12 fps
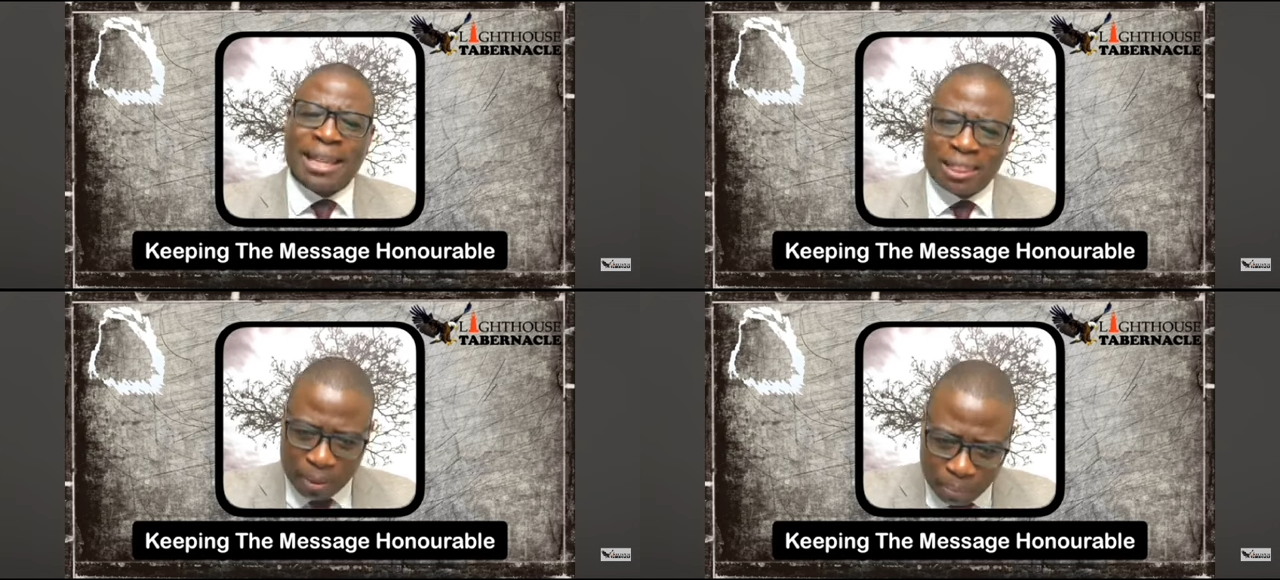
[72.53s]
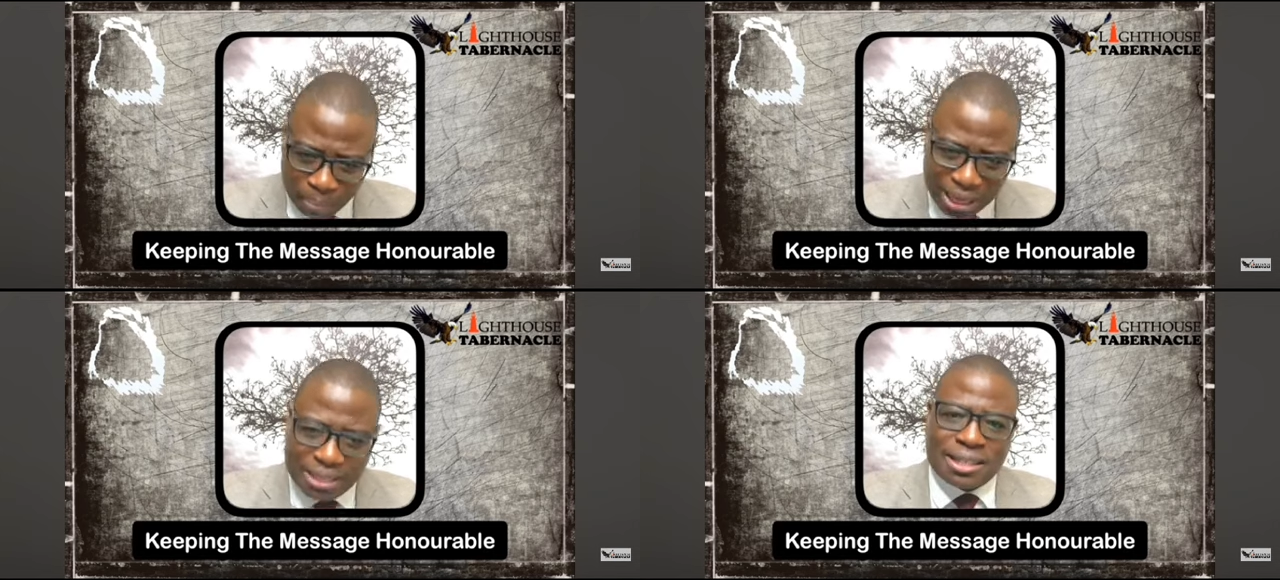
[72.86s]
The
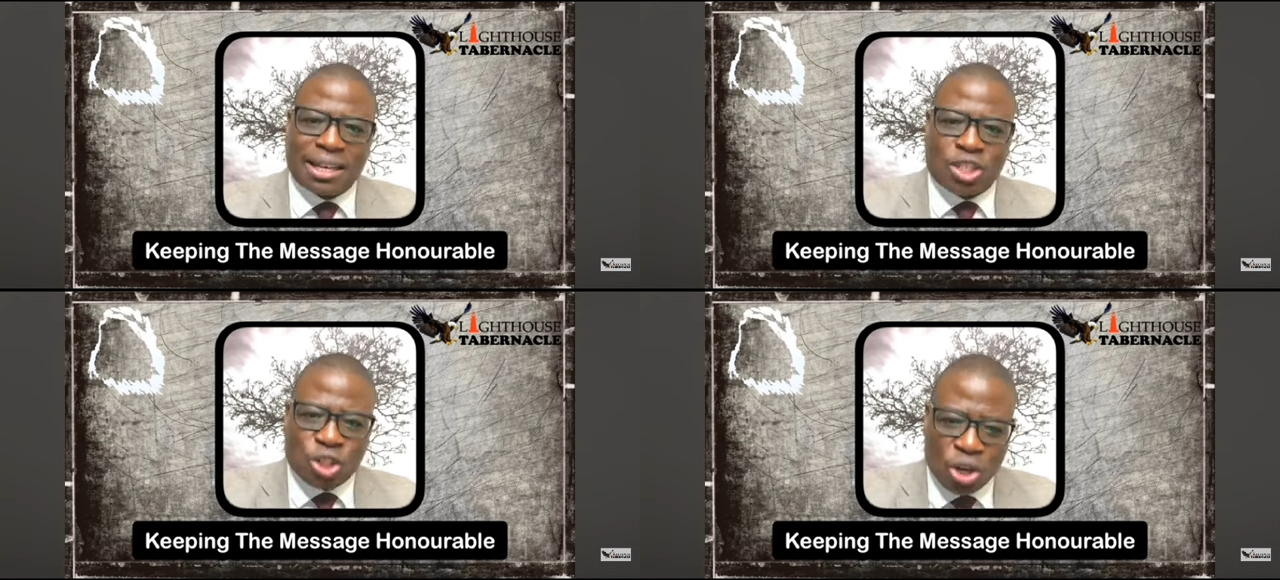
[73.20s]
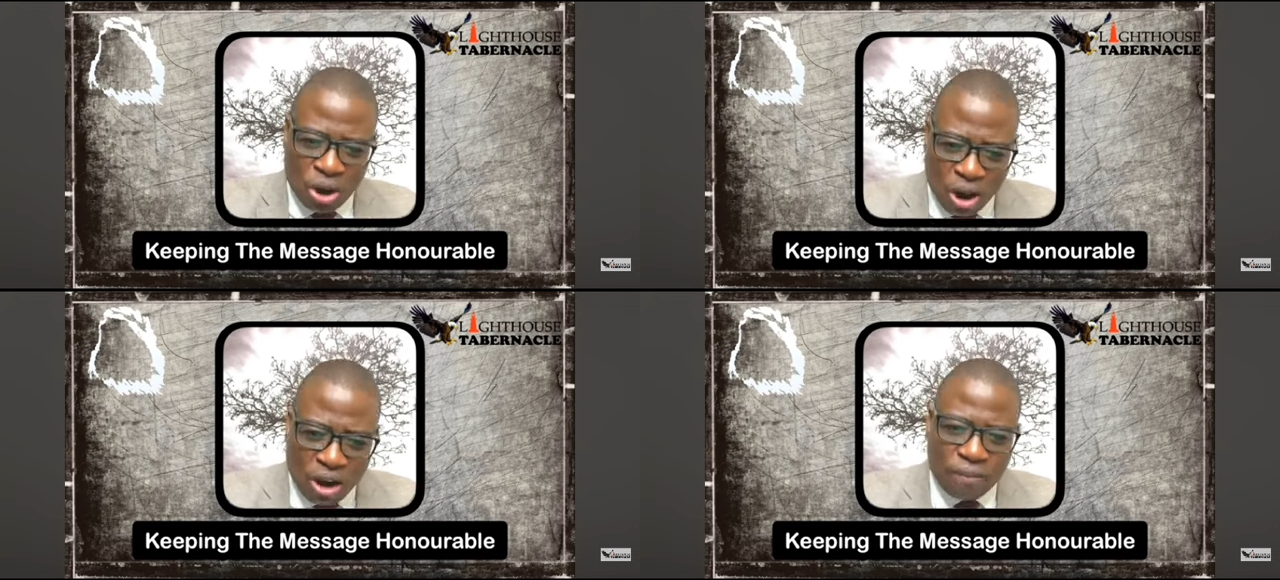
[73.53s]
message
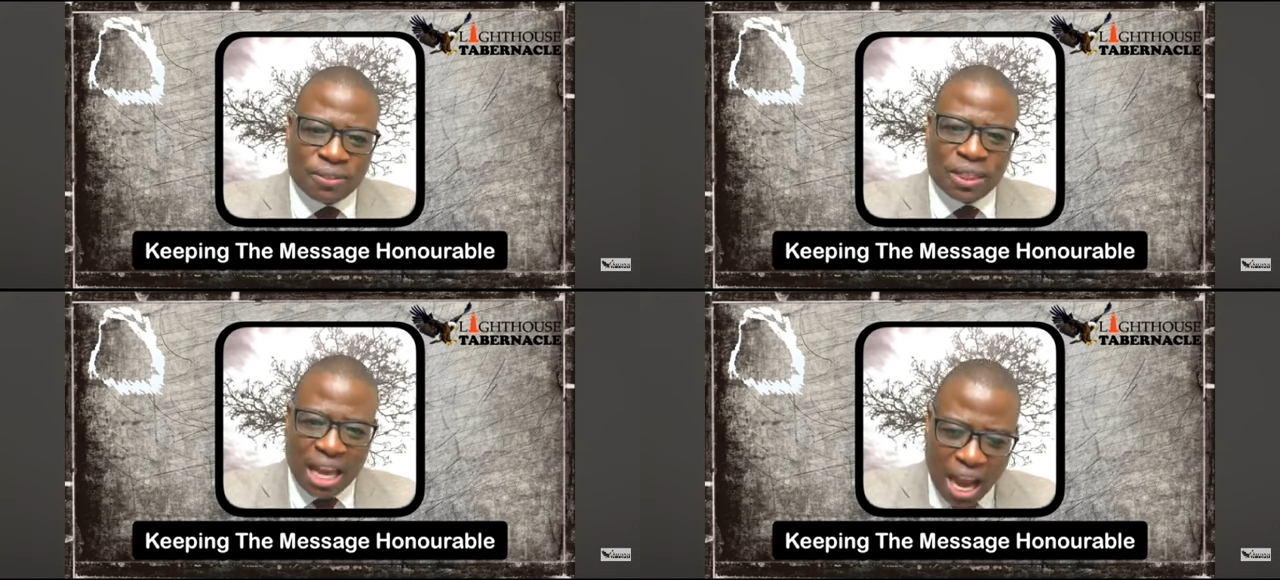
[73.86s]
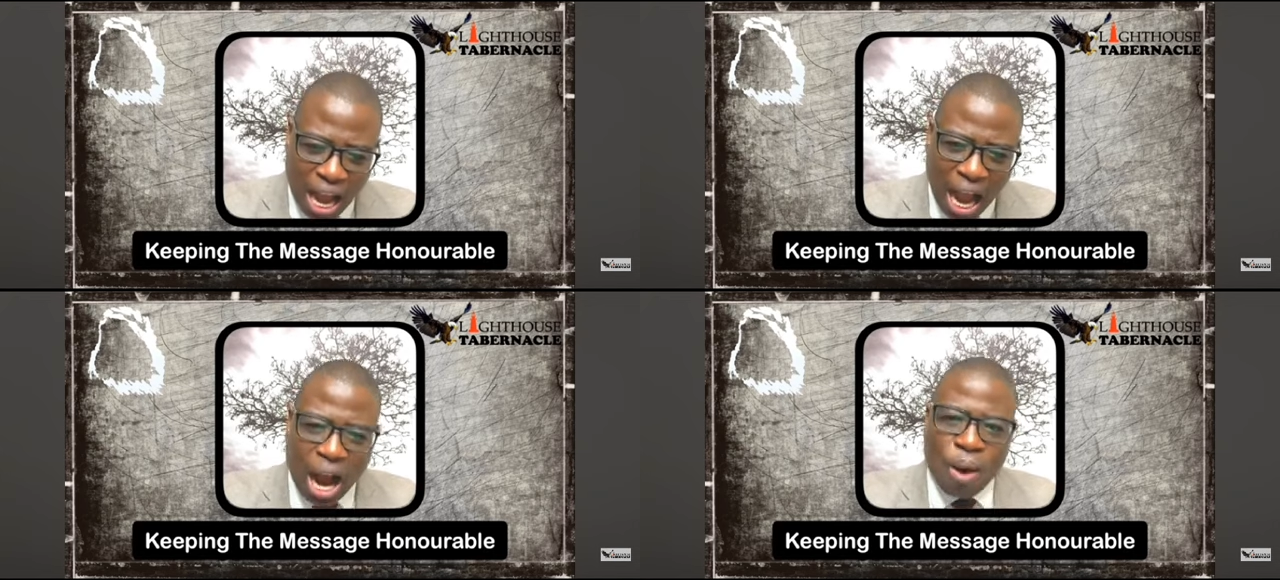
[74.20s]
of the
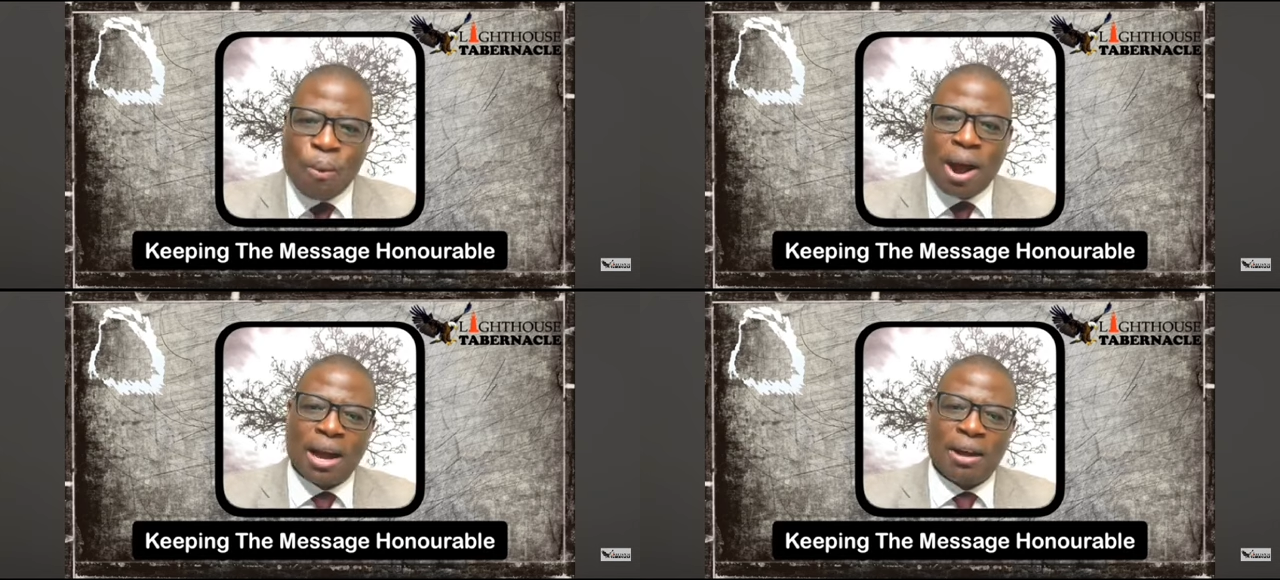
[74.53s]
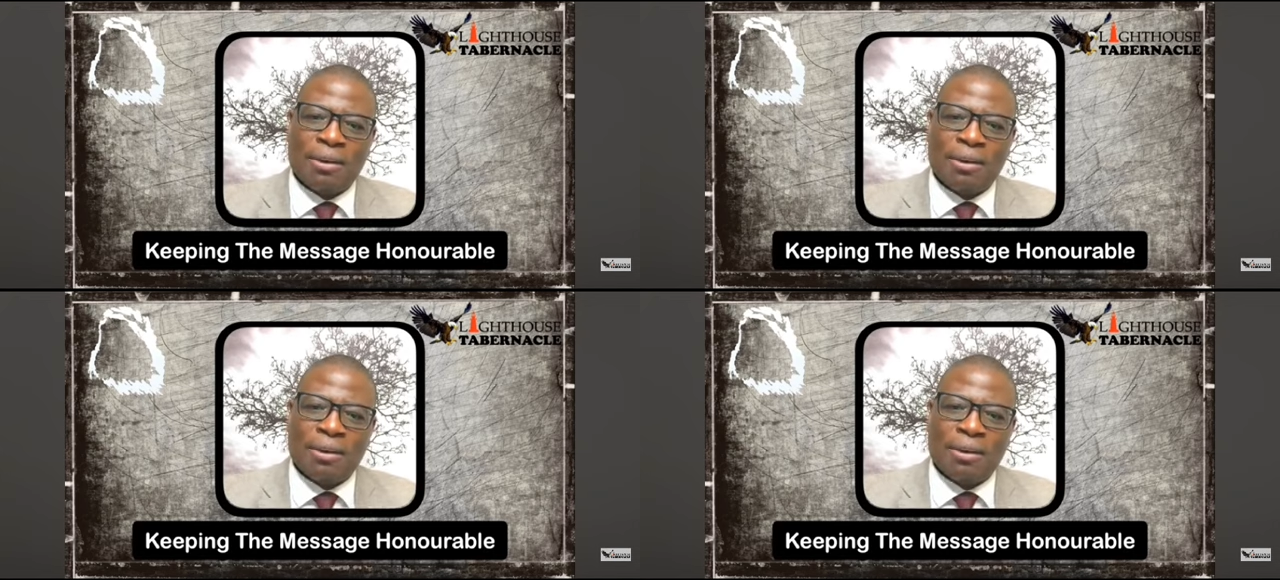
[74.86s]
hour.